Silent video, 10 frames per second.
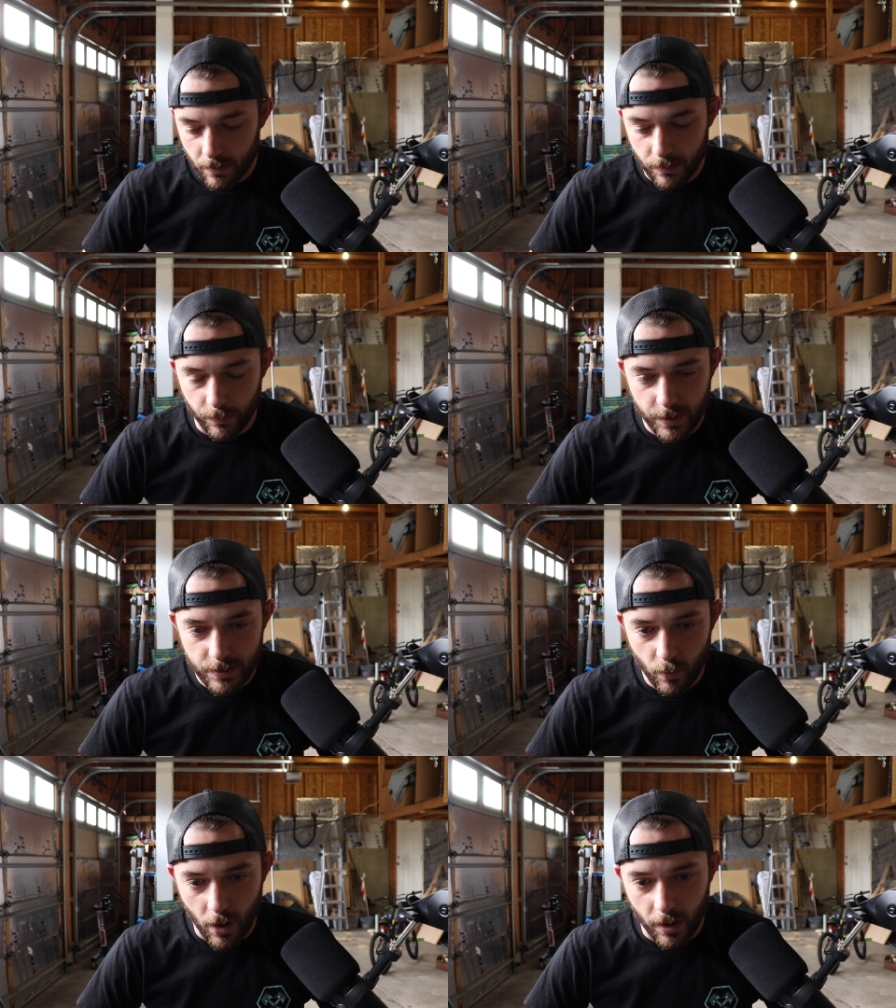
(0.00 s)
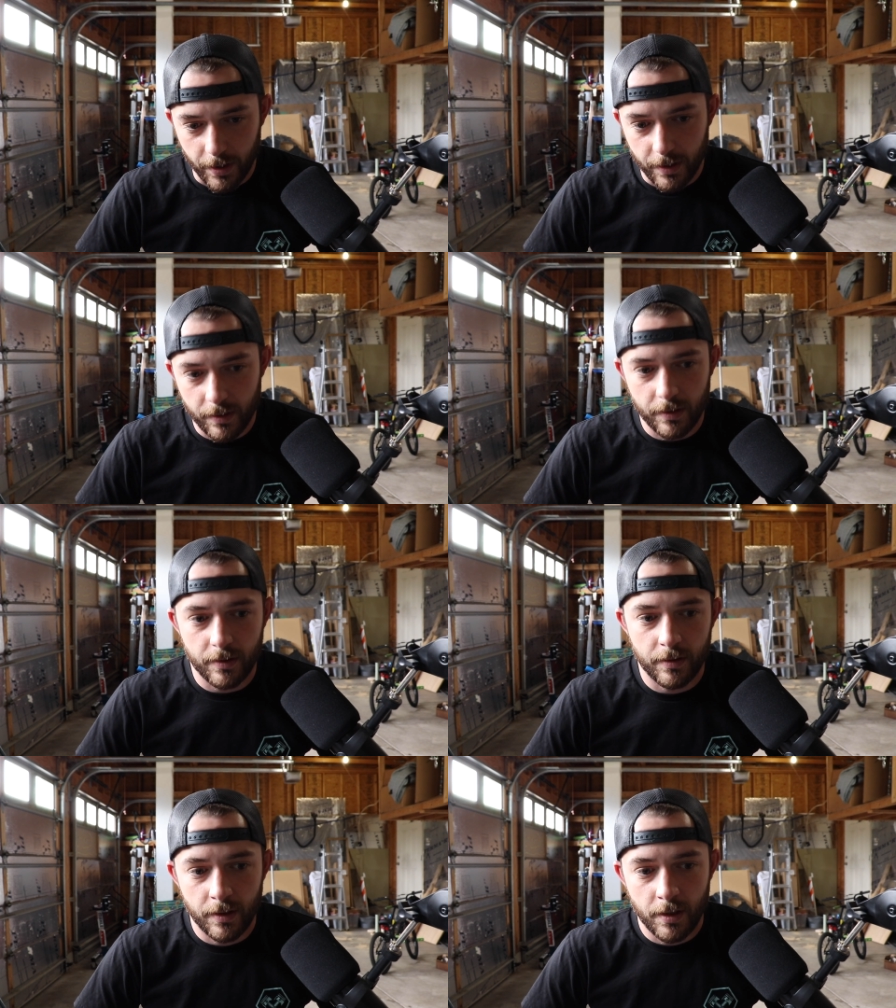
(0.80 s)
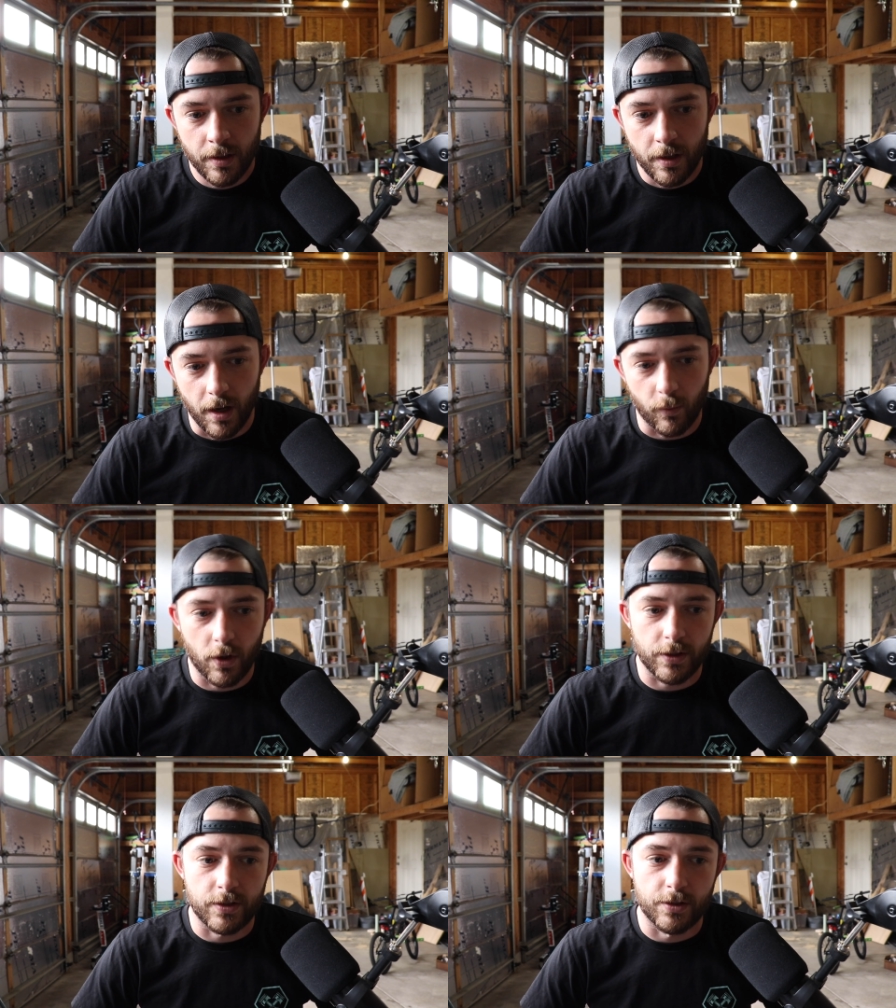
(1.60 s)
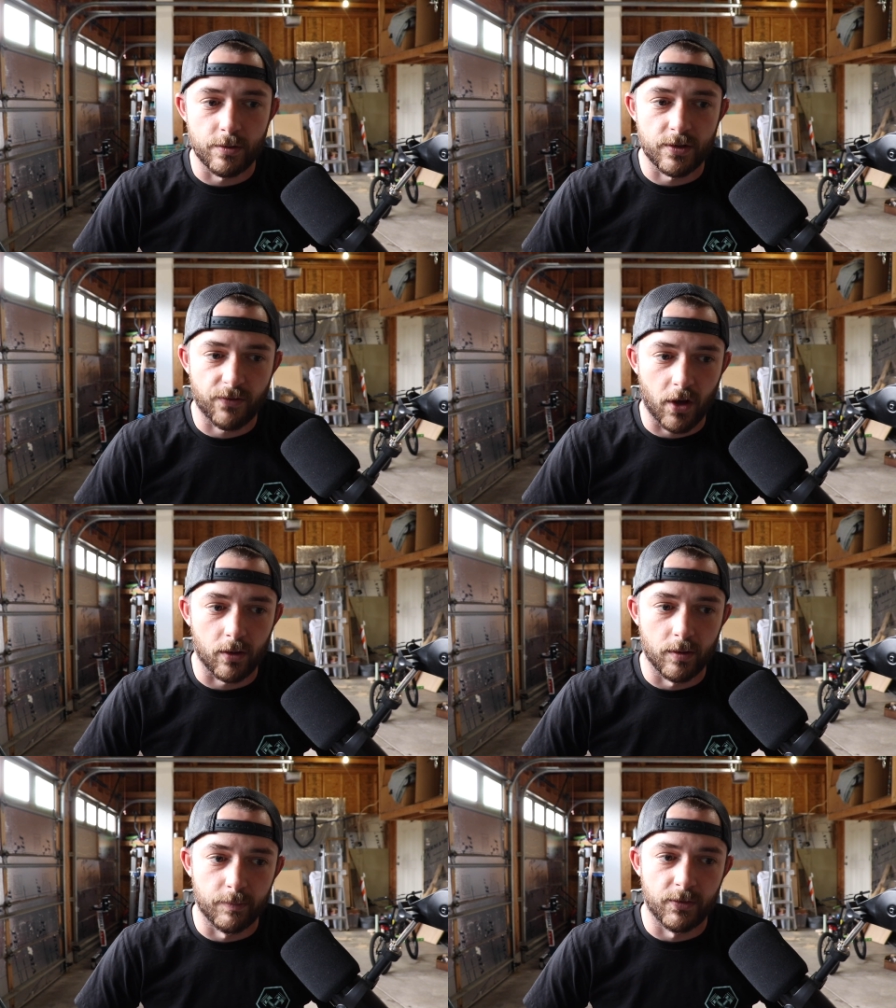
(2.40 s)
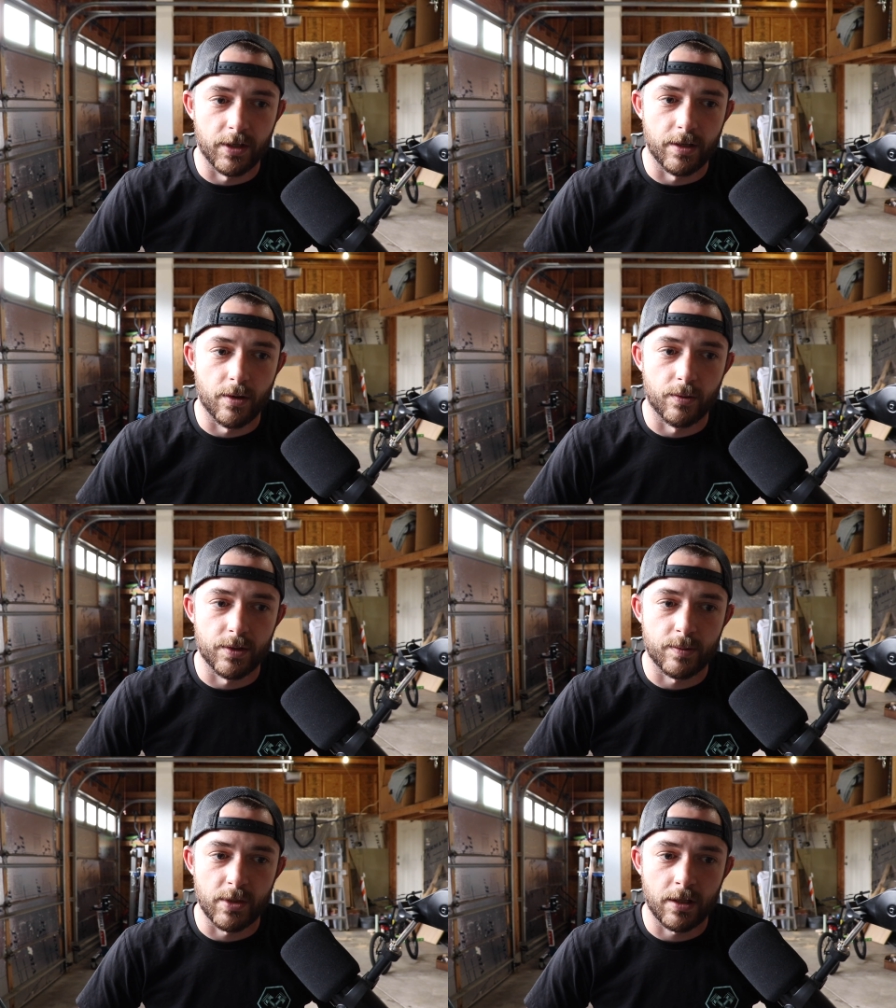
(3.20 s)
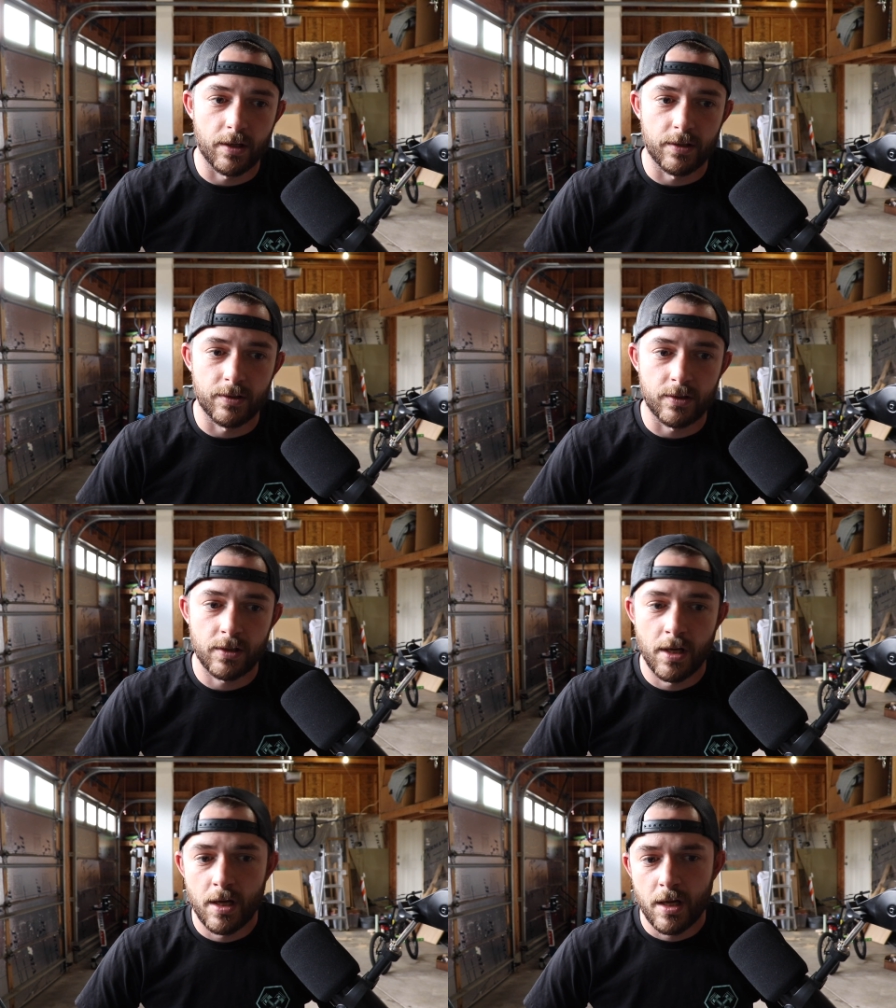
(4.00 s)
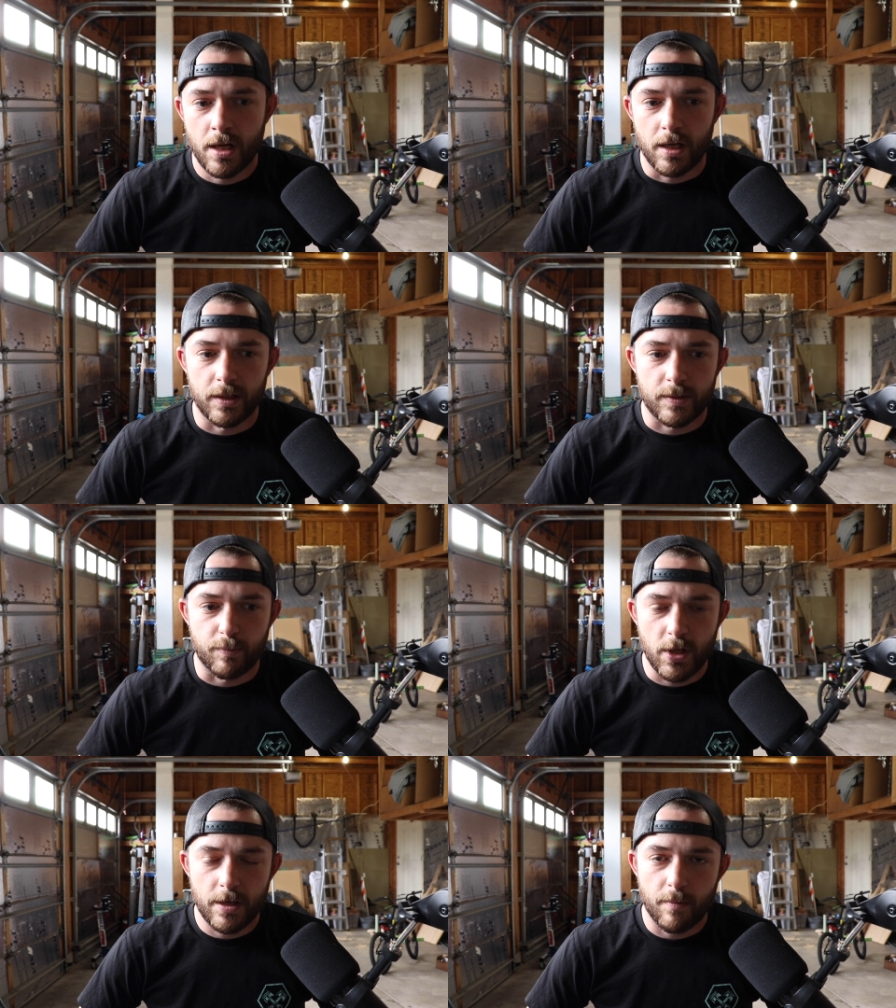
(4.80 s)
the reason why I wanted to do this follow-up video is because it's been